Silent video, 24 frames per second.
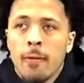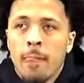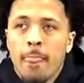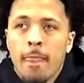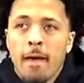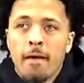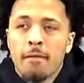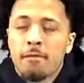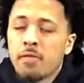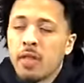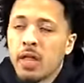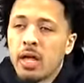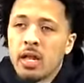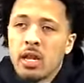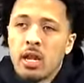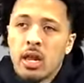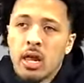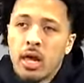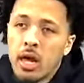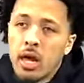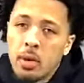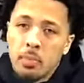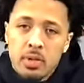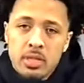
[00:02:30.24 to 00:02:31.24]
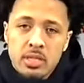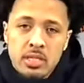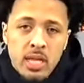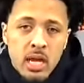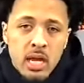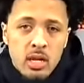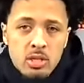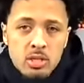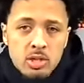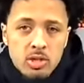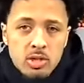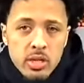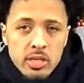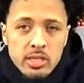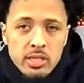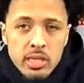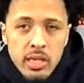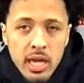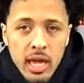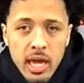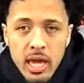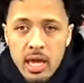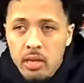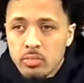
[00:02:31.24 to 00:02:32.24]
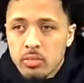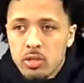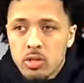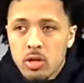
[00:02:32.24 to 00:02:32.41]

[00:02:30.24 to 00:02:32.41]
I feel like that'll help us down the stretch of games.